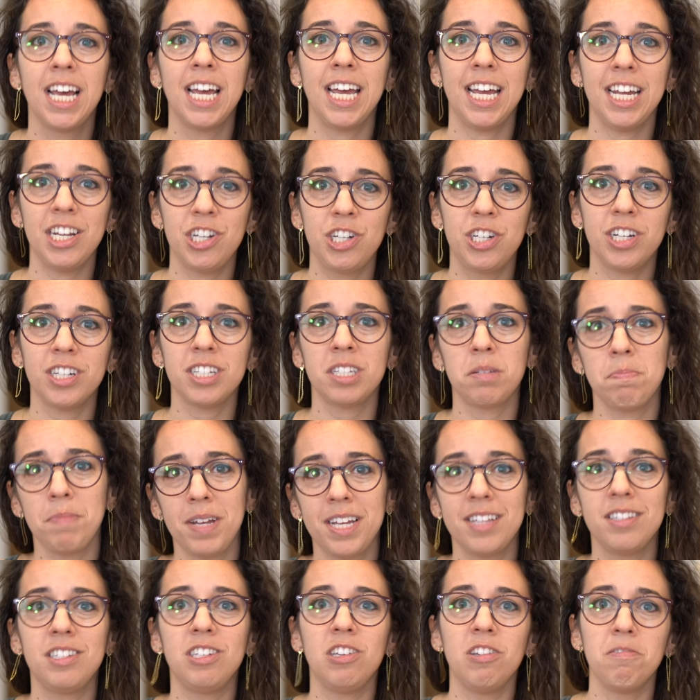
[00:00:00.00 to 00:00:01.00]
It just
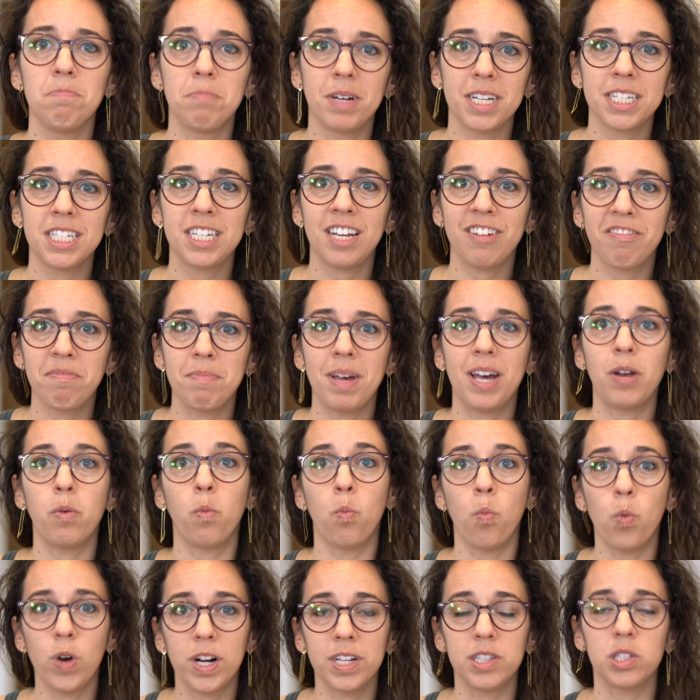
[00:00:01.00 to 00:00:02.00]
means you must have met
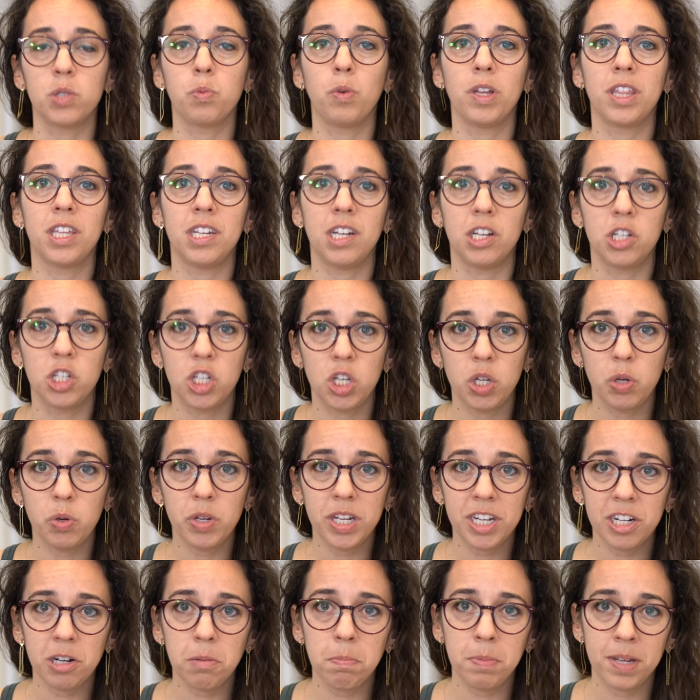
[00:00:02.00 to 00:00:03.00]
once within a
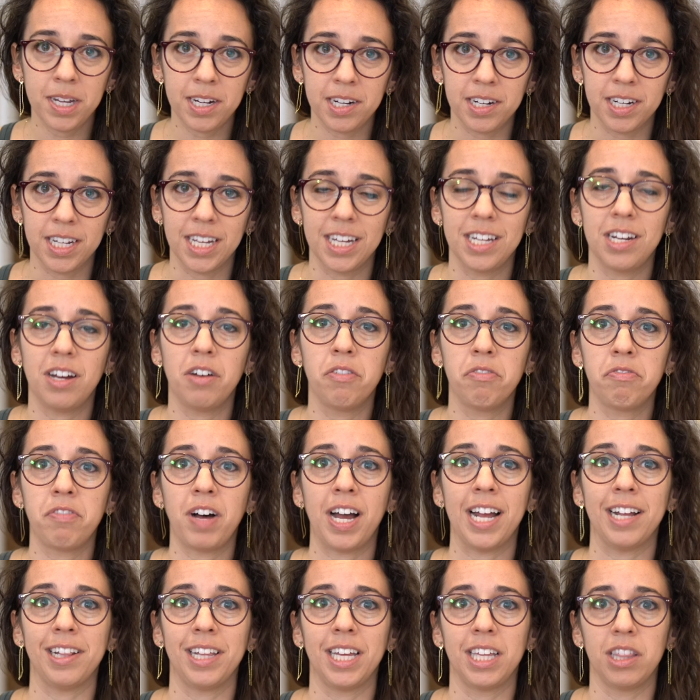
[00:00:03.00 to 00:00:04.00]
2-year period of
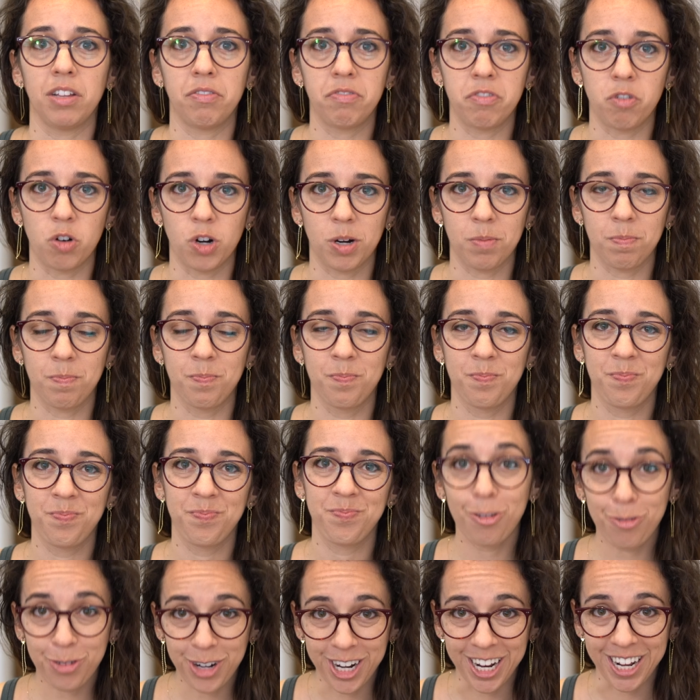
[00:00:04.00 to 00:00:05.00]
filing the form.
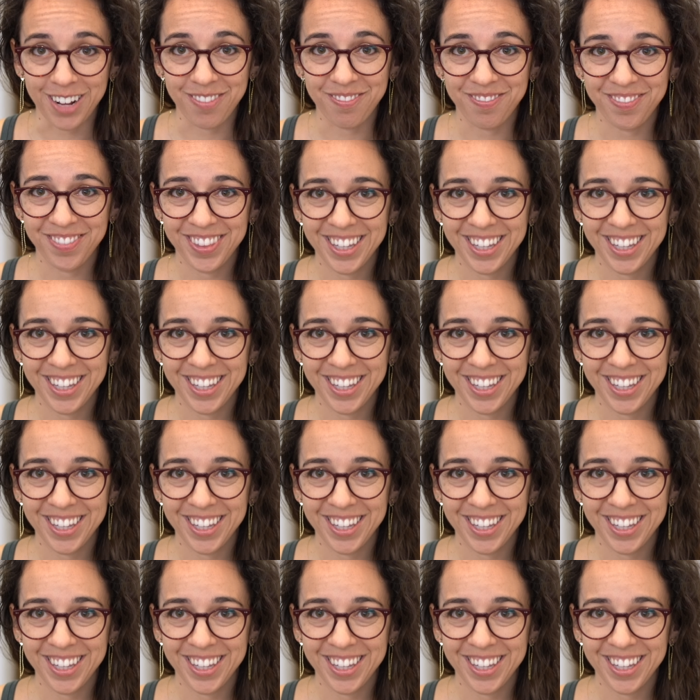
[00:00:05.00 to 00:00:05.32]
3.